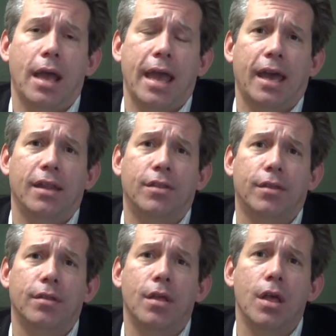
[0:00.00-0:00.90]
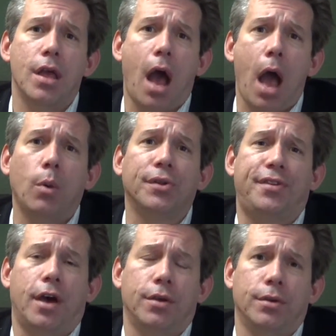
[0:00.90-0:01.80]
And I will
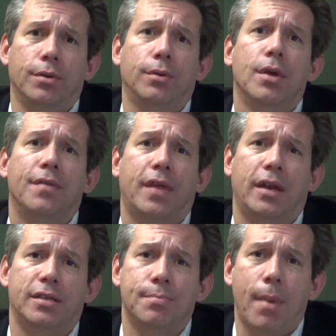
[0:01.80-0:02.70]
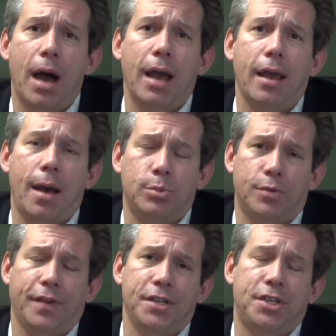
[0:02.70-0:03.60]
tell you that it is my
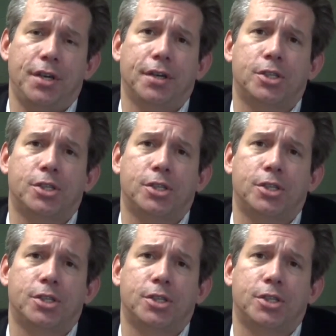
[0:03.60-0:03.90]
observation and